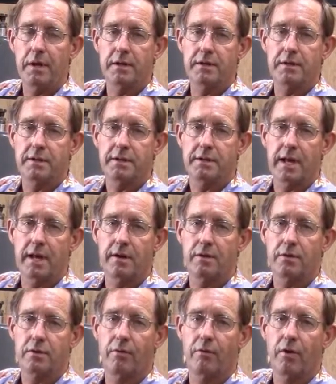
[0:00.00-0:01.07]
and standard
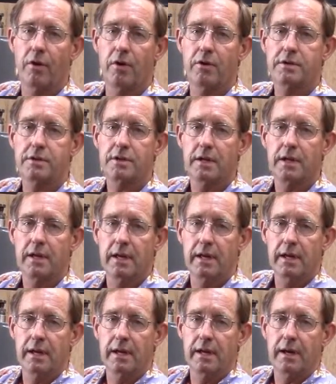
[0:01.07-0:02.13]
traverse
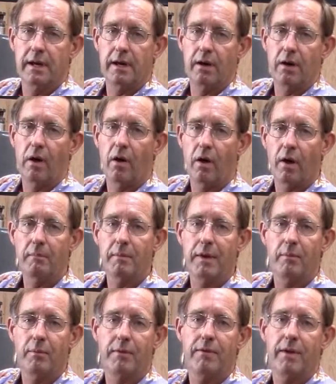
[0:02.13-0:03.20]
arm,
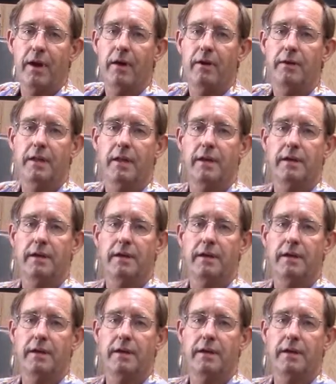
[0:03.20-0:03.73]
and we found,